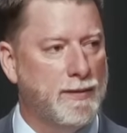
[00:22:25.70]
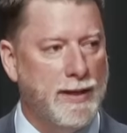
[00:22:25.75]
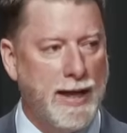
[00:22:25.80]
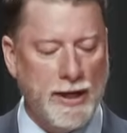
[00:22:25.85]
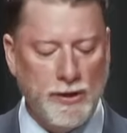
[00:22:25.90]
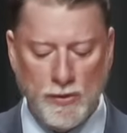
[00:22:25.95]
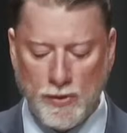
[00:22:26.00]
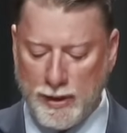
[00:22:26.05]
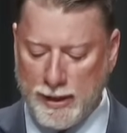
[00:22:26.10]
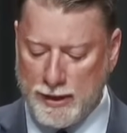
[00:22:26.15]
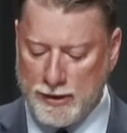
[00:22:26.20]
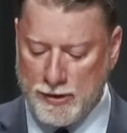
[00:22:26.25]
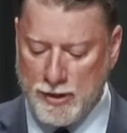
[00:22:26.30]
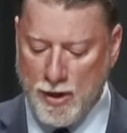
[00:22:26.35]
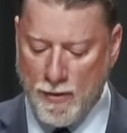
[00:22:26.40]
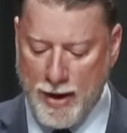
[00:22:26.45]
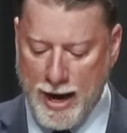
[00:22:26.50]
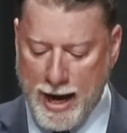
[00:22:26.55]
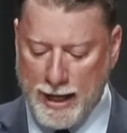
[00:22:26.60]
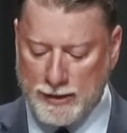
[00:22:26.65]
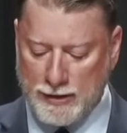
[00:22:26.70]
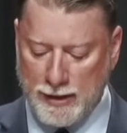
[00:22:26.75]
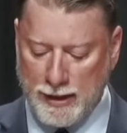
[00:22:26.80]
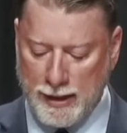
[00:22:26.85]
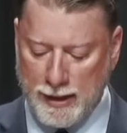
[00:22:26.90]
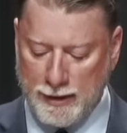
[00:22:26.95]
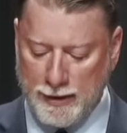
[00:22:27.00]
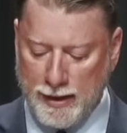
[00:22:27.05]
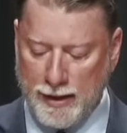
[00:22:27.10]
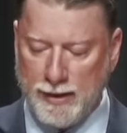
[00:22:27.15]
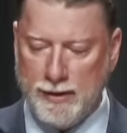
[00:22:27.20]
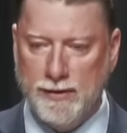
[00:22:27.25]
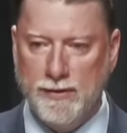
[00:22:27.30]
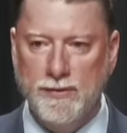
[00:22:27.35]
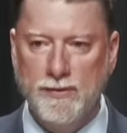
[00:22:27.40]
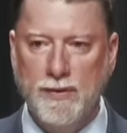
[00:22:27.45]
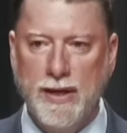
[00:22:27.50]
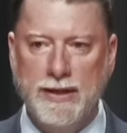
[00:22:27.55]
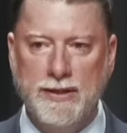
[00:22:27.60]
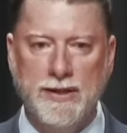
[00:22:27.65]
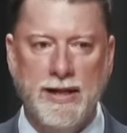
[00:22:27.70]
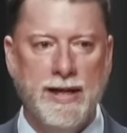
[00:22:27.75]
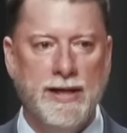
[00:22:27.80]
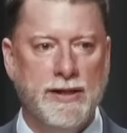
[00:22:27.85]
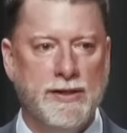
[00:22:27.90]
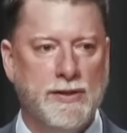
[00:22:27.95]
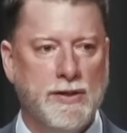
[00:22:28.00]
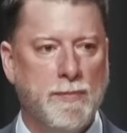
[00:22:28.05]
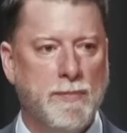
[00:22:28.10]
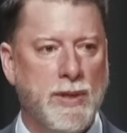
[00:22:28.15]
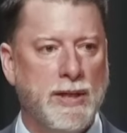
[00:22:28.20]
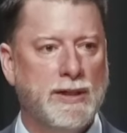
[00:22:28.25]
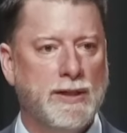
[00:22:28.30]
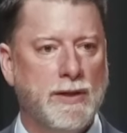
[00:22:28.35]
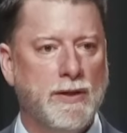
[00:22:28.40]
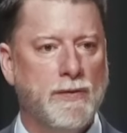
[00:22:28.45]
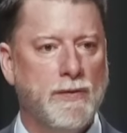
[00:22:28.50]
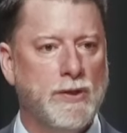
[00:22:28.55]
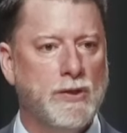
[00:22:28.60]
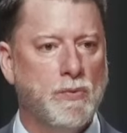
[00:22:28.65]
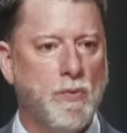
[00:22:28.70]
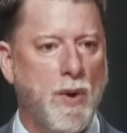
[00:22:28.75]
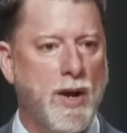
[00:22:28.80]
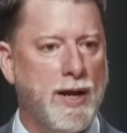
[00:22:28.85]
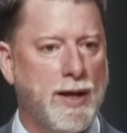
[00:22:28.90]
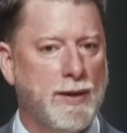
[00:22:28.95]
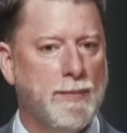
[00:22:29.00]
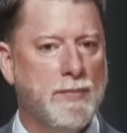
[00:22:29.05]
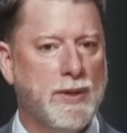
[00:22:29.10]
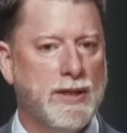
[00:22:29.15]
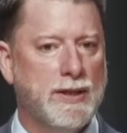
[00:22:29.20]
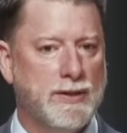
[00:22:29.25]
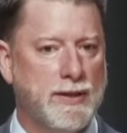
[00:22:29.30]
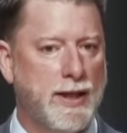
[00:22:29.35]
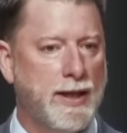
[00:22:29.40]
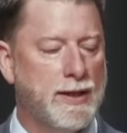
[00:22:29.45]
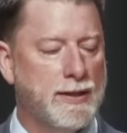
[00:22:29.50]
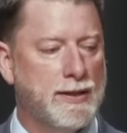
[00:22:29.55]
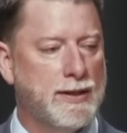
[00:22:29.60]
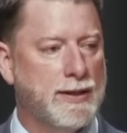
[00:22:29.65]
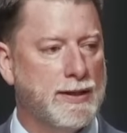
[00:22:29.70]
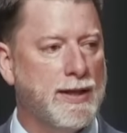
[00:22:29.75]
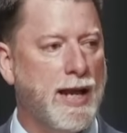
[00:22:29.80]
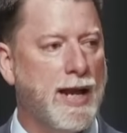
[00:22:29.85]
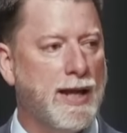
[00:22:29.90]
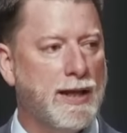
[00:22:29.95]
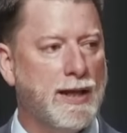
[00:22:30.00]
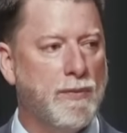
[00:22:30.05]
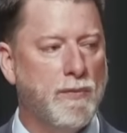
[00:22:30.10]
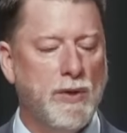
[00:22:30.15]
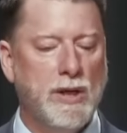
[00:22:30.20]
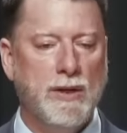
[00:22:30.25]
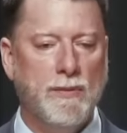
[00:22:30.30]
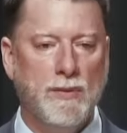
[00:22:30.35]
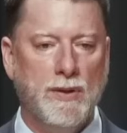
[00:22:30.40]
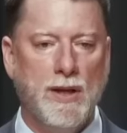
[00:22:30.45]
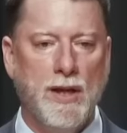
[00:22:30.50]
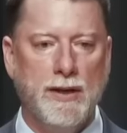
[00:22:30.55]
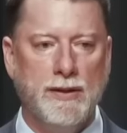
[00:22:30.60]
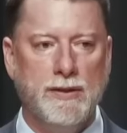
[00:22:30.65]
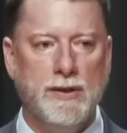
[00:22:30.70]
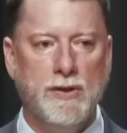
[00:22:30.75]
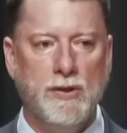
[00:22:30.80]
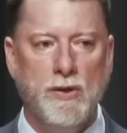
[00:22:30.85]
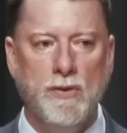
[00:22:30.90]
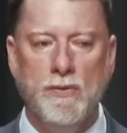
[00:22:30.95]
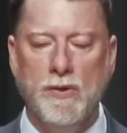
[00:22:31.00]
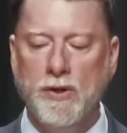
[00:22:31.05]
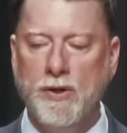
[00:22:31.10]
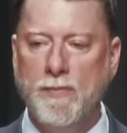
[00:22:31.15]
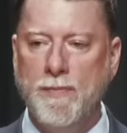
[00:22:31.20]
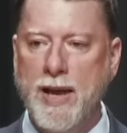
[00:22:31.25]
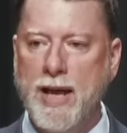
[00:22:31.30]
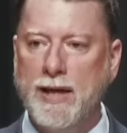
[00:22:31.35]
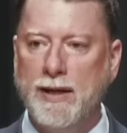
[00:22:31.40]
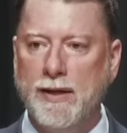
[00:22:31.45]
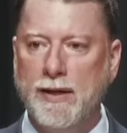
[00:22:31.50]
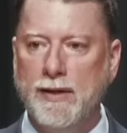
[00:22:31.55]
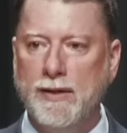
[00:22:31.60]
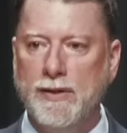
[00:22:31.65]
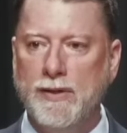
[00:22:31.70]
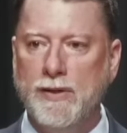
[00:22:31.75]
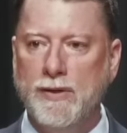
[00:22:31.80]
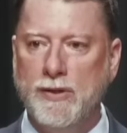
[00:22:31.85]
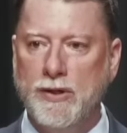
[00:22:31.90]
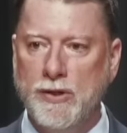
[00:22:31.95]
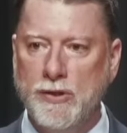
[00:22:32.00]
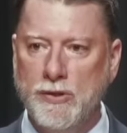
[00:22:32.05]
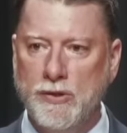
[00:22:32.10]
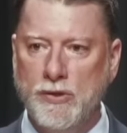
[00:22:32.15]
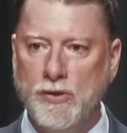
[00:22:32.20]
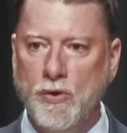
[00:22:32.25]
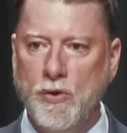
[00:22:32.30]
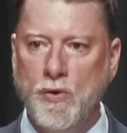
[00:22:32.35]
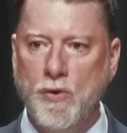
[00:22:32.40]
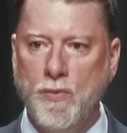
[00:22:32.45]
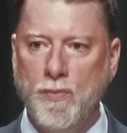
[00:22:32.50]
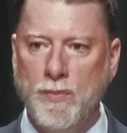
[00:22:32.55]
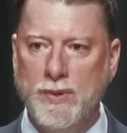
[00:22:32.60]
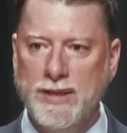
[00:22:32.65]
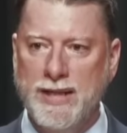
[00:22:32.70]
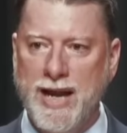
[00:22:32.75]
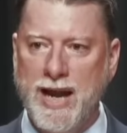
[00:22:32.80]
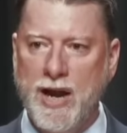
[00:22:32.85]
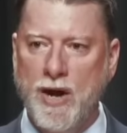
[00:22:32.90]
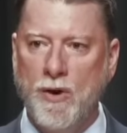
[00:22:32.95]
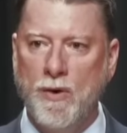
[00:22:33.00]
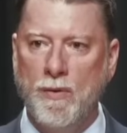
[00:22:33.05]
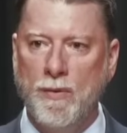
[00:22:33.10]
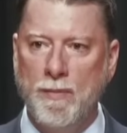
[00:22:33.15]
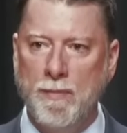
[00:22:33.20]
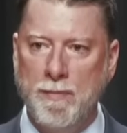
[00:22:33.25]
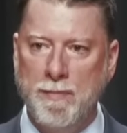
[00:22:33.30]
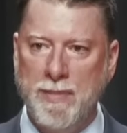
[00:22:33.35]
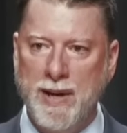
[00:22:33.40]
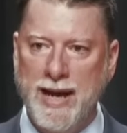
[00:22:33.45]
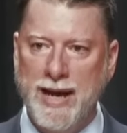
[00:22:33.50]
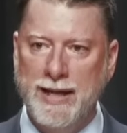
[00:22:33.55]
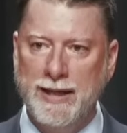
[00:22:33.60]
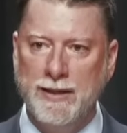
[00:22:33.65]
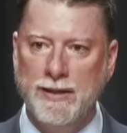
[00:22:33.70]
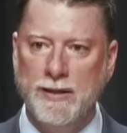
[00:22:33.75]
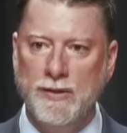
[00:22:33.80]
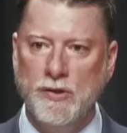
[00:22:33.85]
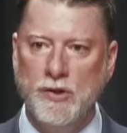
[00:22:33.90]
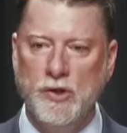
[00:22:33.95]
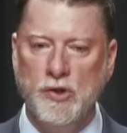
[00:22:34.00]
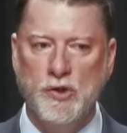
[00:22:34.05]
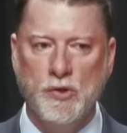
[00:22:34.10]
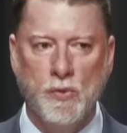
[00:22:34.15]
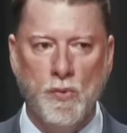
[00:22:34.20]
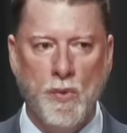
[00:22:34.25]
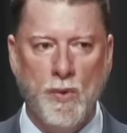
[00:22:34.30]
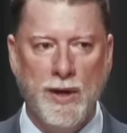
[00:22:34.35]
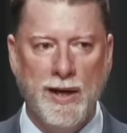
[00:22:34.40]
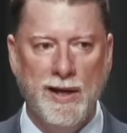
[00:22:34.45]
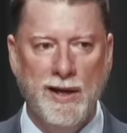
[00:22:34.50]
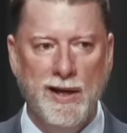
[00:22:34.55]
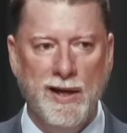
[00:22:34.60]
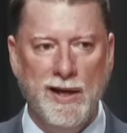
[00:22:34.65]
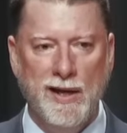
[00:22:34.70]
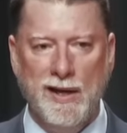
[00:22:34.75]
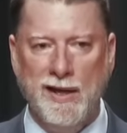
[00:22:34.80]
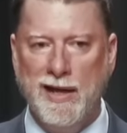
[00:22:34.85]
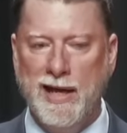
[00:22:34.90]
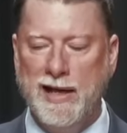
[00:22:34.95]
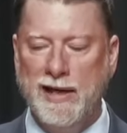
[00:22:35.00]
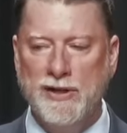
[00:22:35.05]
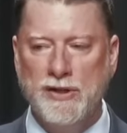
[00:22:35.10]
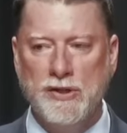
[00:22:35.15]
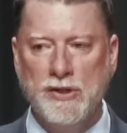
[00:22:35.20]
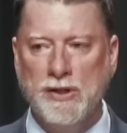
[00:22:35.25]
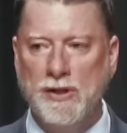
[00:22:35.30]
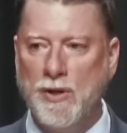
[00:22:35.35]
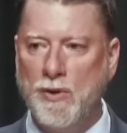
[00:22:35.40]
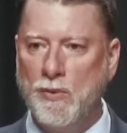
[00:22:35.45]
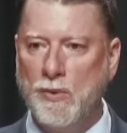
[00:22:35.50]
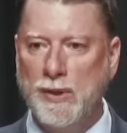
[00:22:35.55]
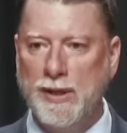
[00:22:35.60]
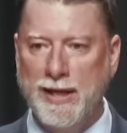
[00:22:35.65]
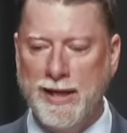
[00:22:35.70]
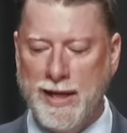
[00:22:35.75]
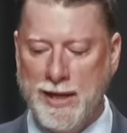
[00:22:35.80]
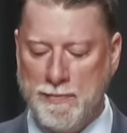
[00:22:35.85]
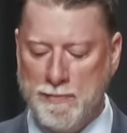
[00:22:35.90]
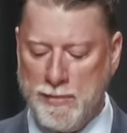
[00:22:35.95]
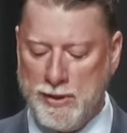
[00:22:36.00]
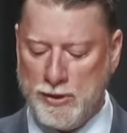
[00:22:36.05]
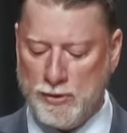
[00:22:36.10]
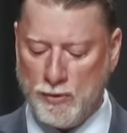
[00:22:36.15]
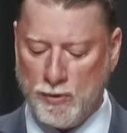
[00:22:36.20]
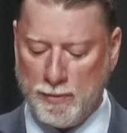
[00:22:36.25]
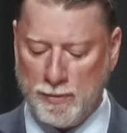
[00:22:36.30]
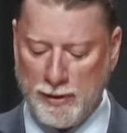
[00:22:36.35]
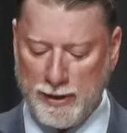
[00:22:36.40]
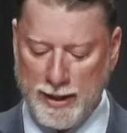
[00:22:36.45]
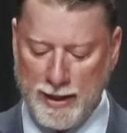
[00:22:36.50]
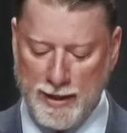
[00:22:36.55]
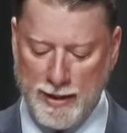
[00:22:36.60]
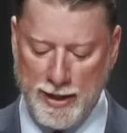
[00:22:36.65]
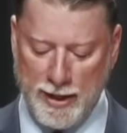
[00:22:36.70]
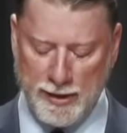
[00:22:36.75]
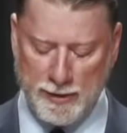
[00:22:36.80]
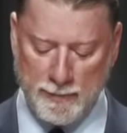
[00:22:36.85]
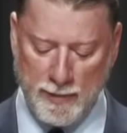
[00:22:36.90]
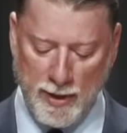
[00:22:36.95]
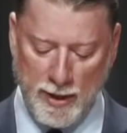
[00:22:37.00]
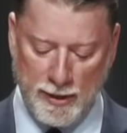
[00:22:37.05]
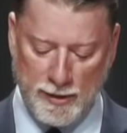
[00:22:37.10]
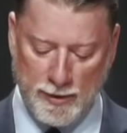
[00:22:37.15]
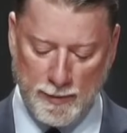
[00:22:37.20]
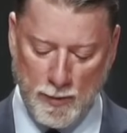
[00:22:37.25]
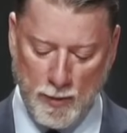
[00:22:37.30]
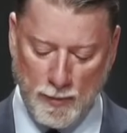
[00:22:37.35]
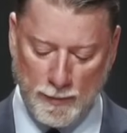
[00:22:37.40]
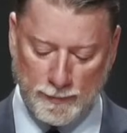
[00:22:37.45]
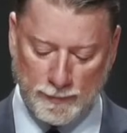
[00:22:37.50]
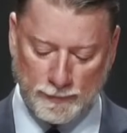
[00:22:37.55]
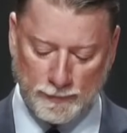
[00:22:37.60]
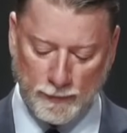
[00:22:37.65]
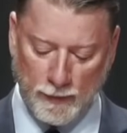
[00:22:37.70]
Naturally, it's no accident that Satan is depicted in this way, because that is exactly what he would like to do to humanity consume, tear, bite, destroy, and as slowly and miserably as possible.